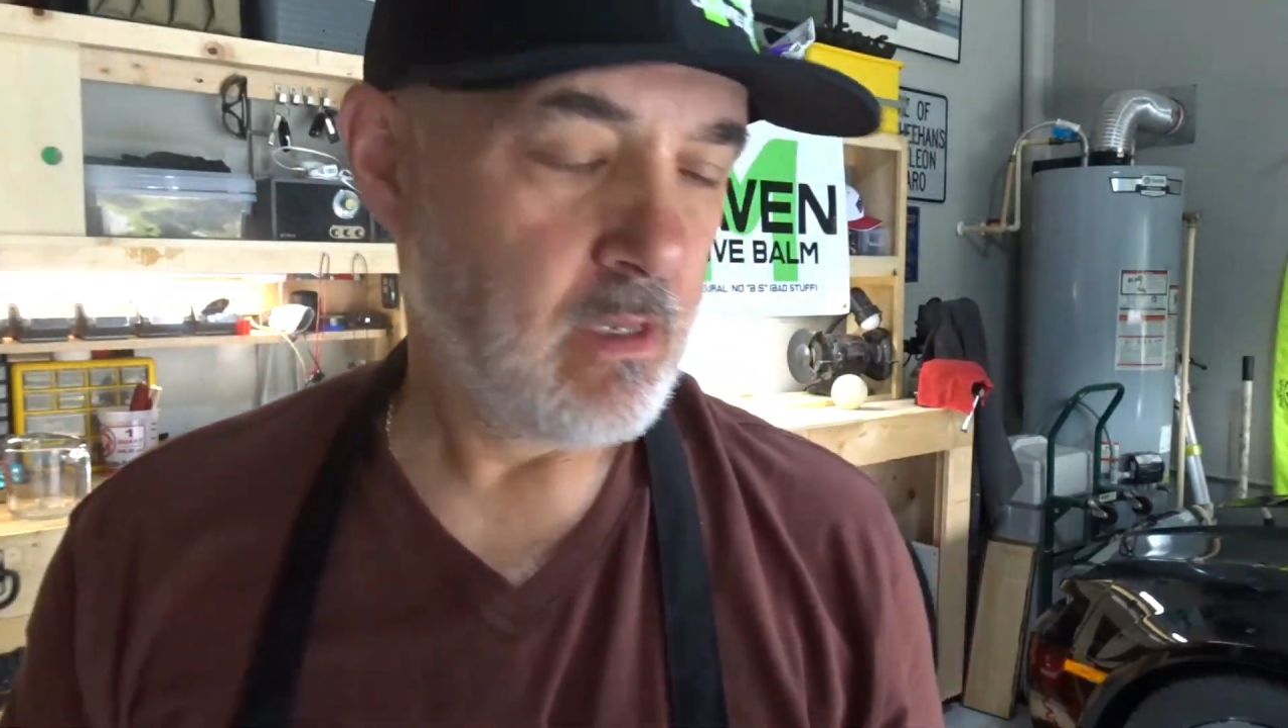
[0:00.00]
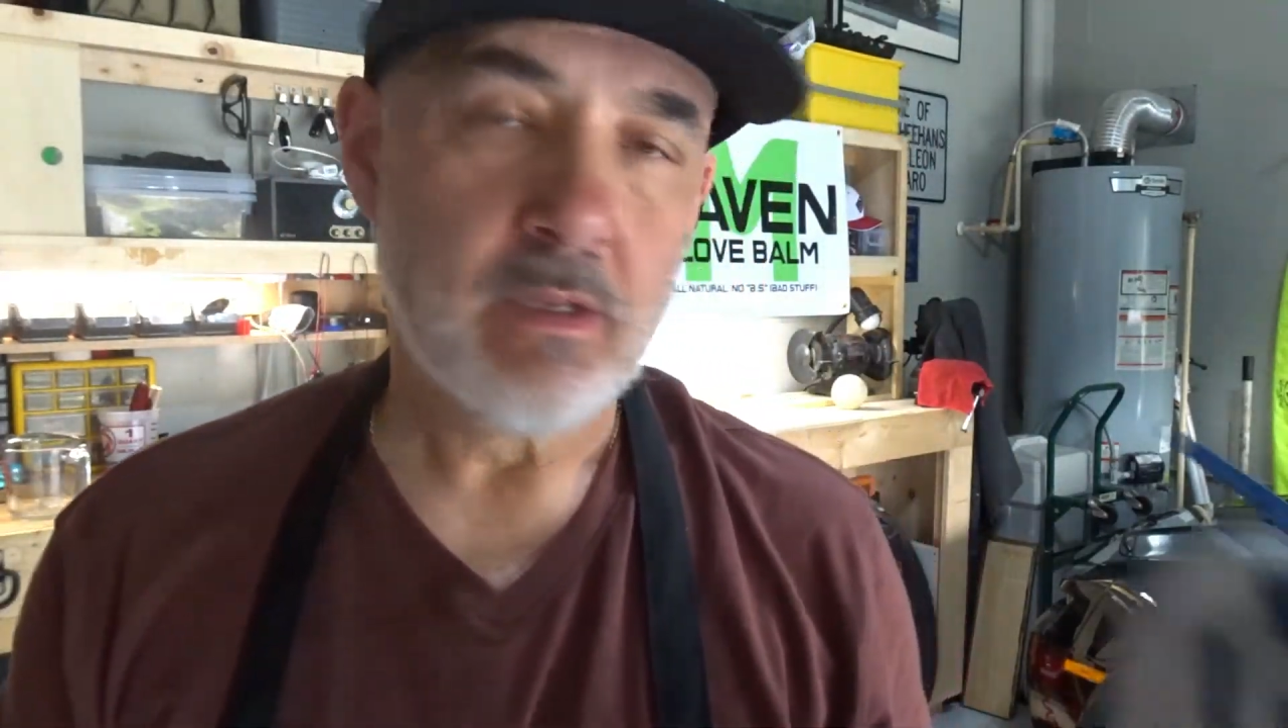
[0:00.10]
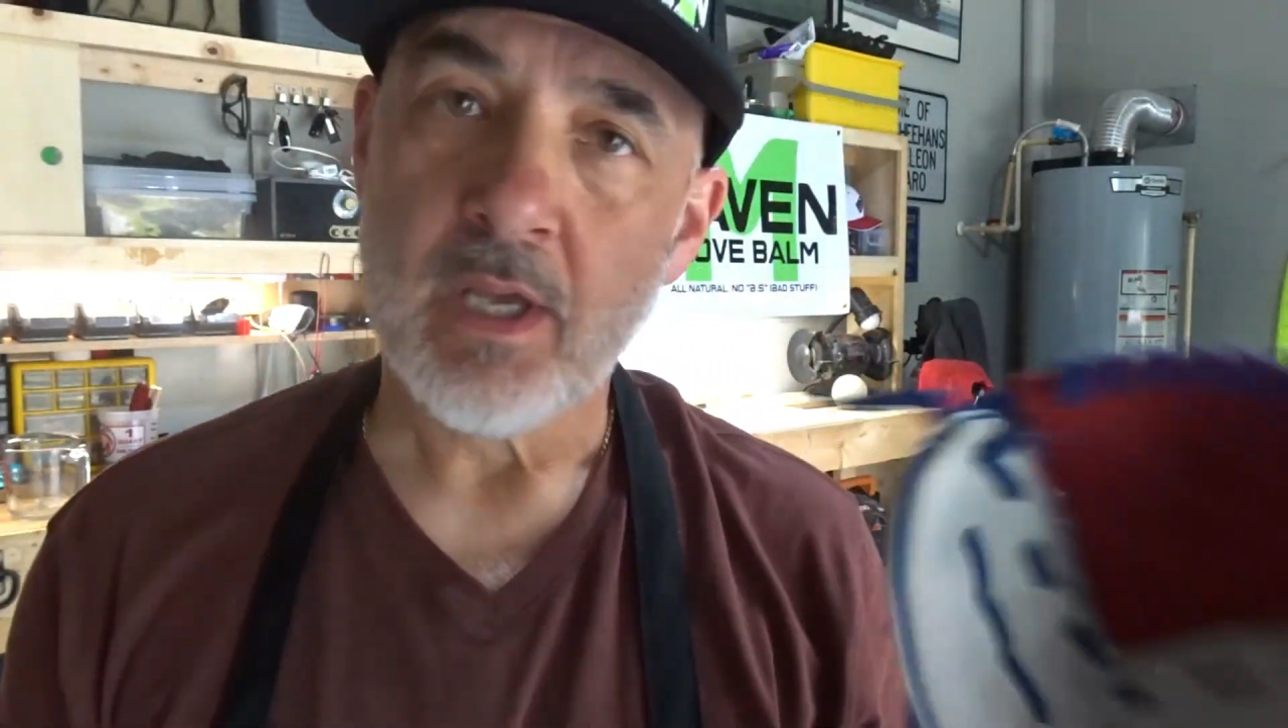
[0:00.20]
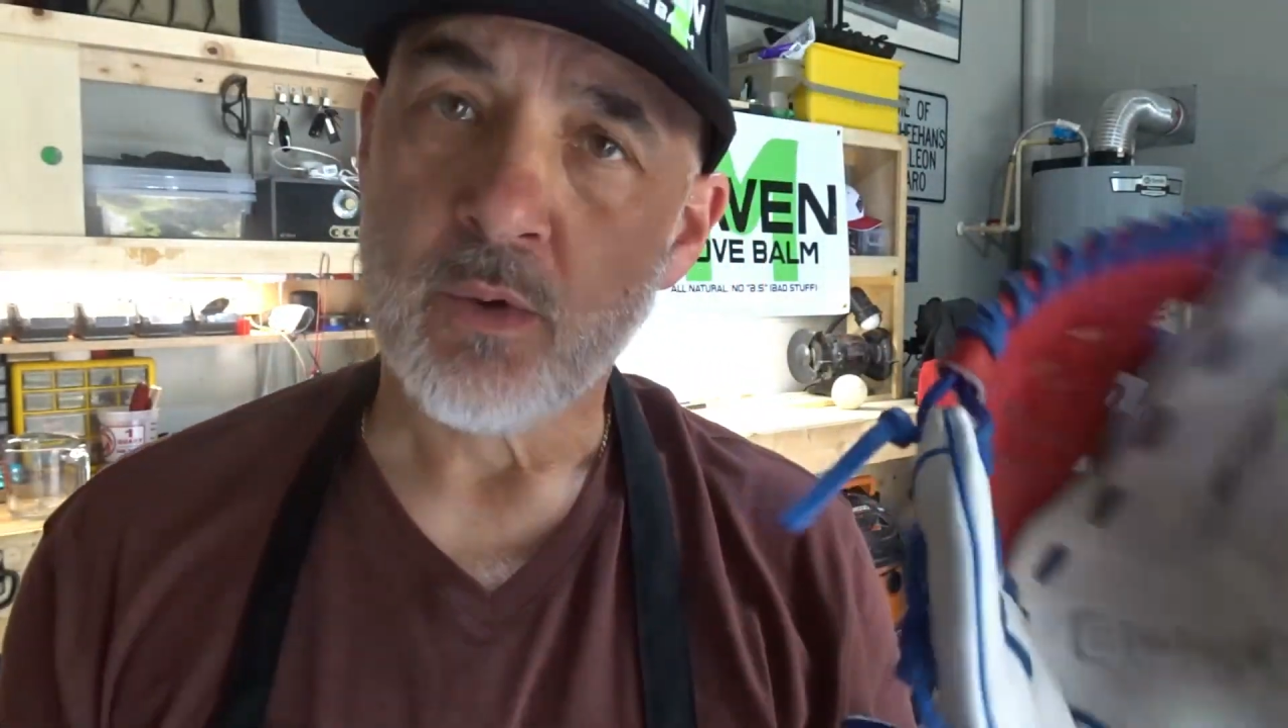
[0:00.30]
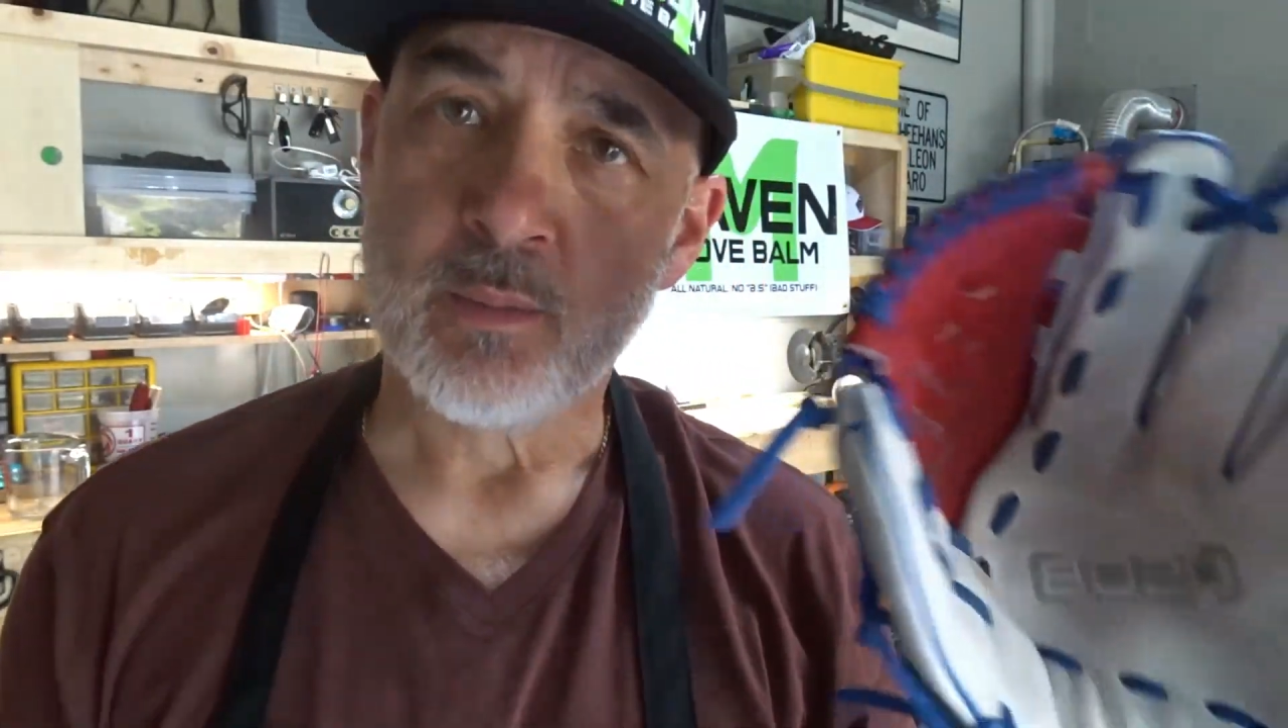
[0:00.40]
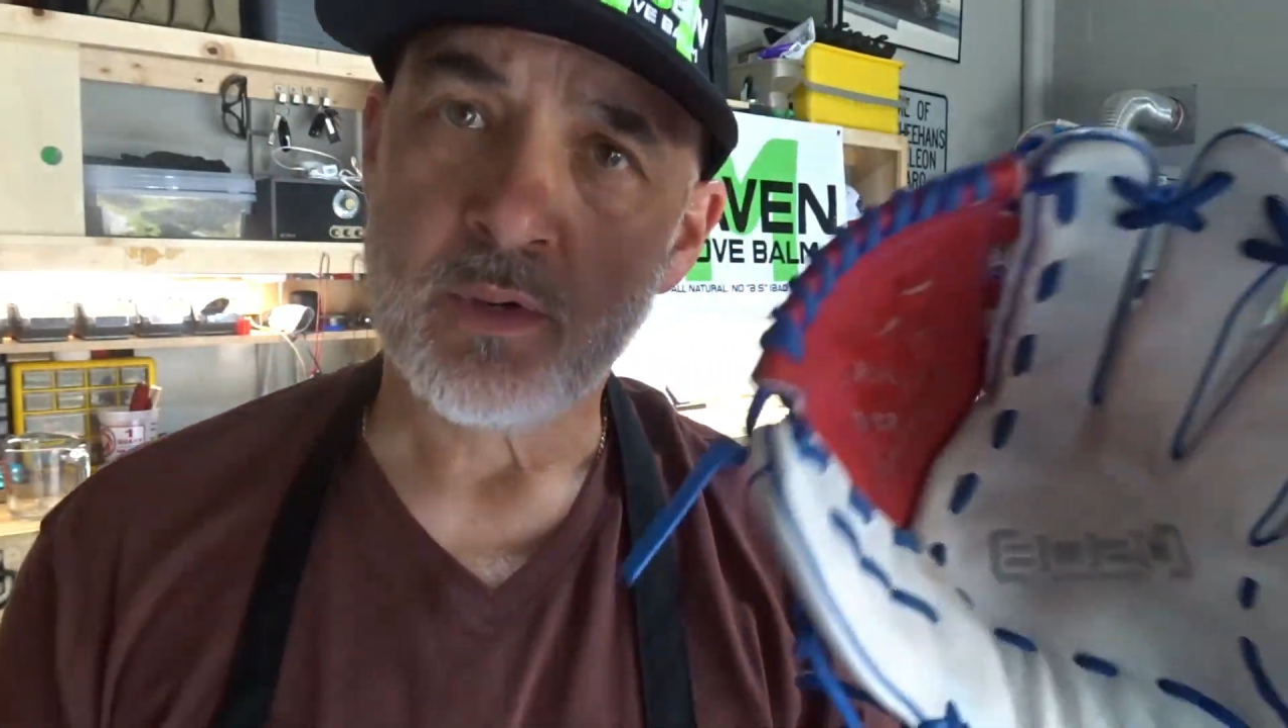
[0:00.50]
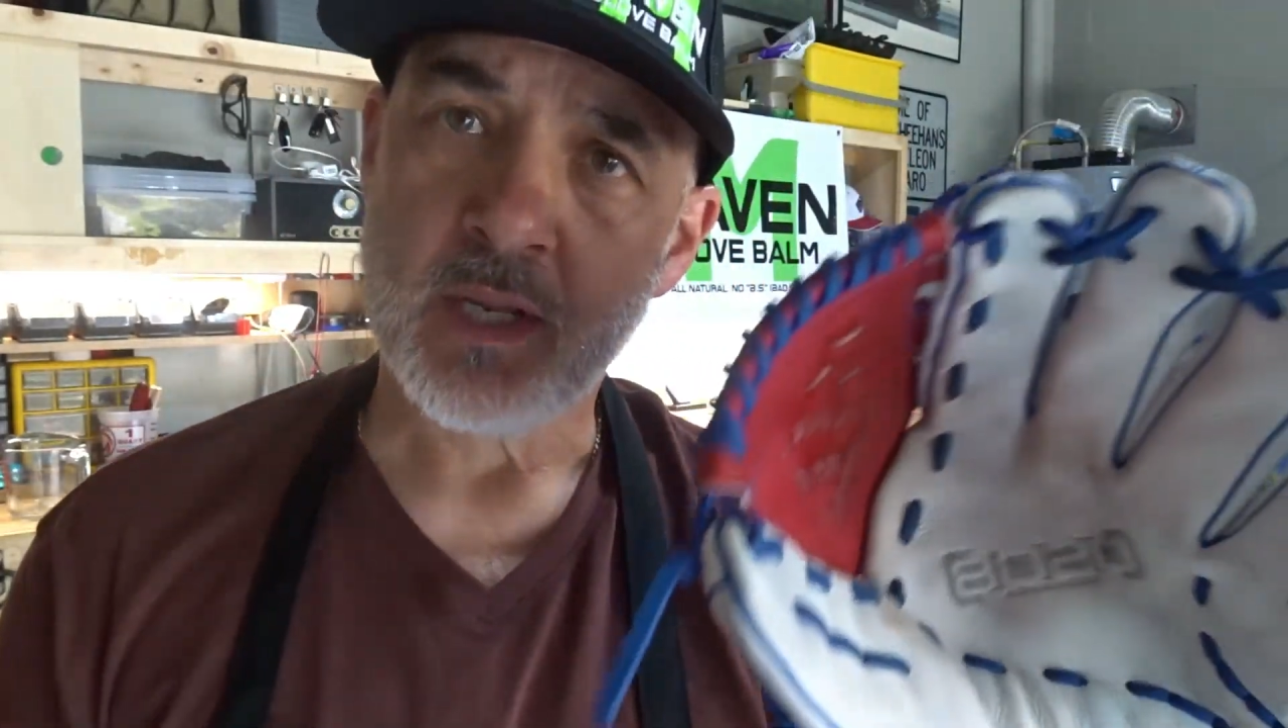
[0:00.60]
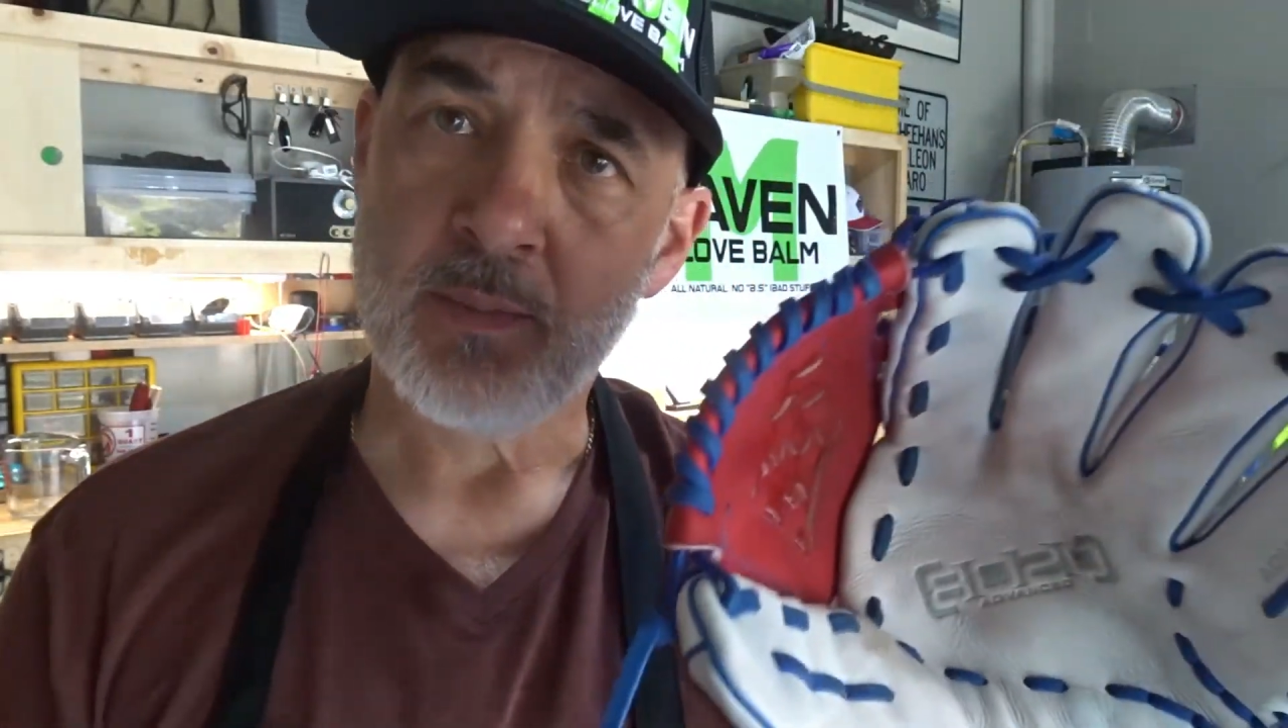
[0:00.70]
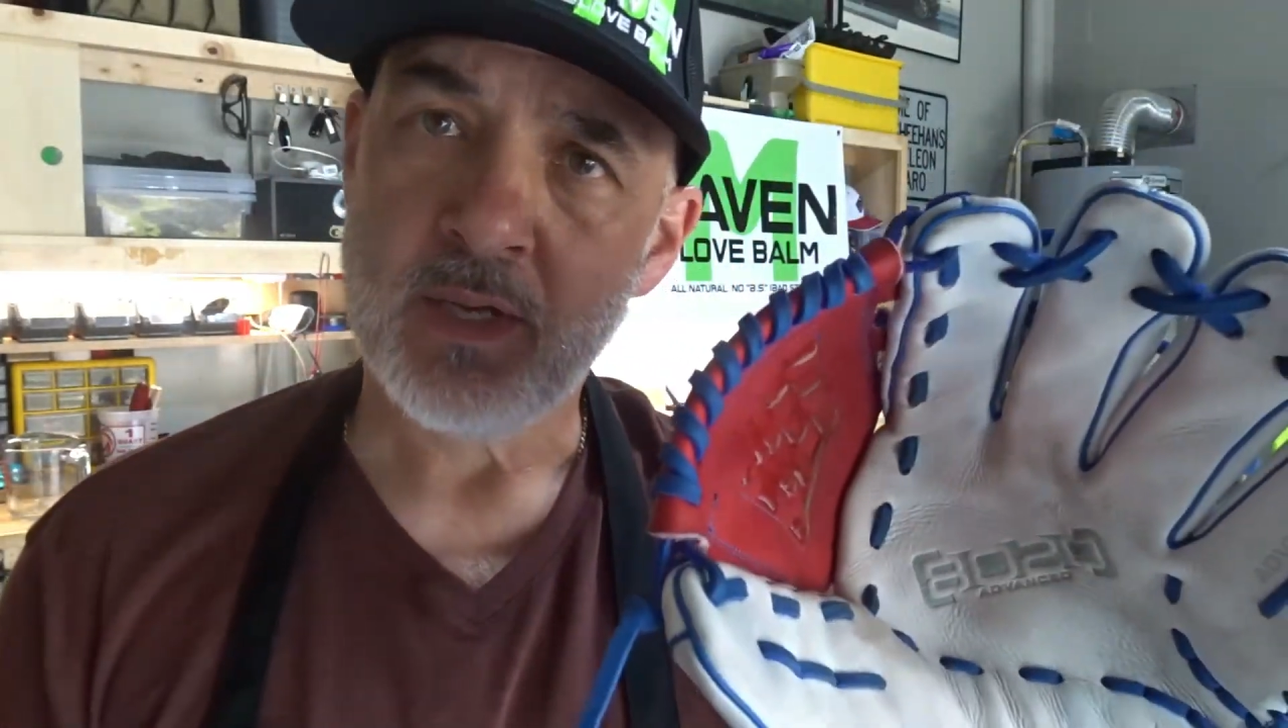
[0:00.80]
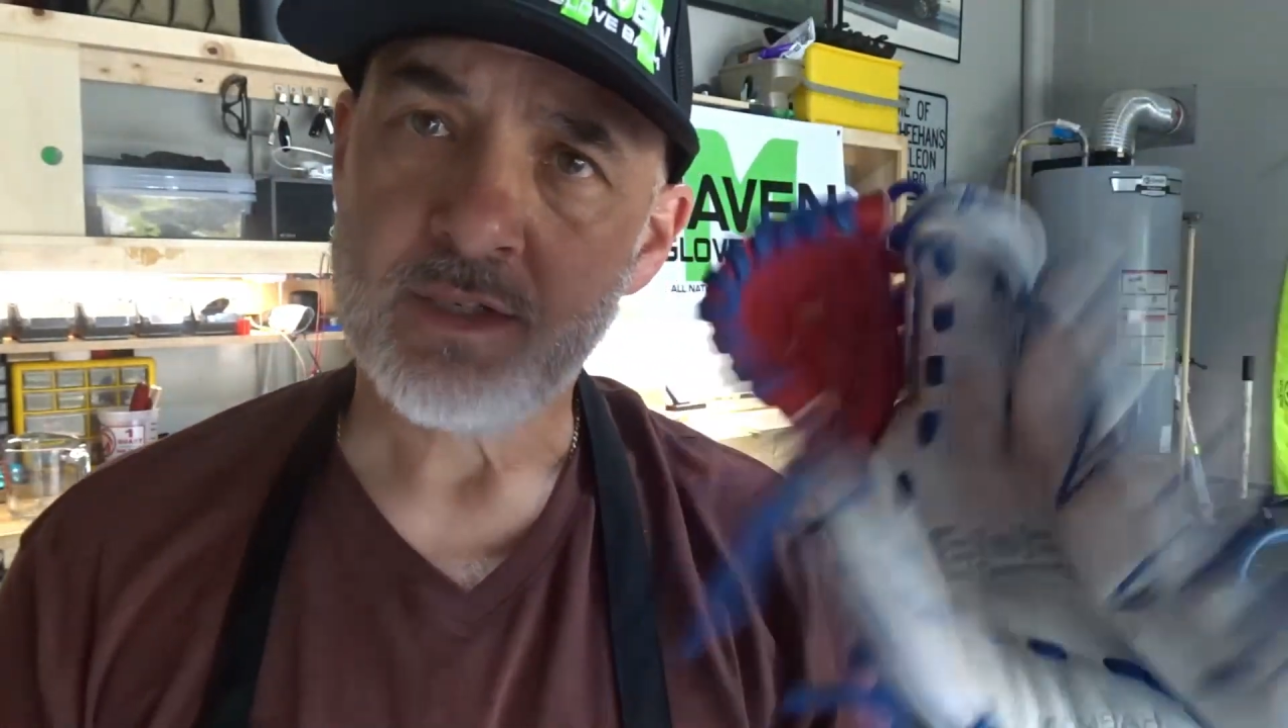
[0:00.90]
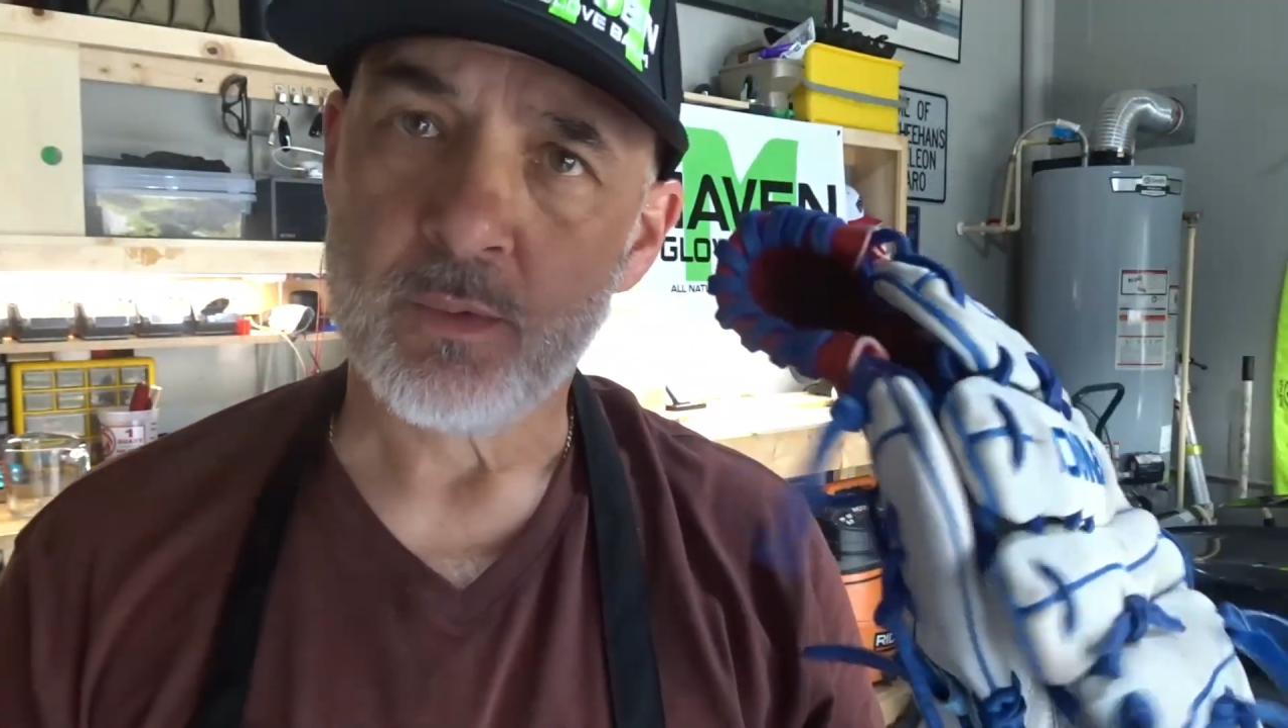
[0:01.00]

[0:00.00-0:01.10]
Okay, we're gonna put on the bench